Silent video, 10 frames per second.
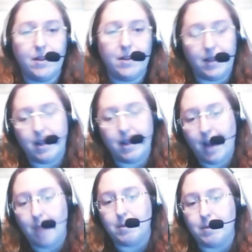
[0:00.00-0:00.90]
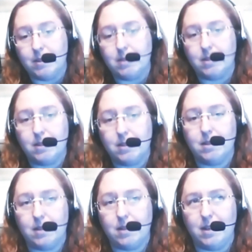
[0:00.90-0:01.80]
thing that happened
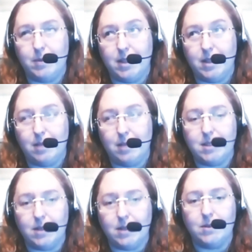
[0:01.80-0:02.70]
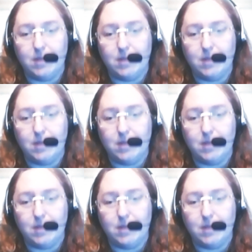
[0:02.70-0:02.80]
kind of with them. So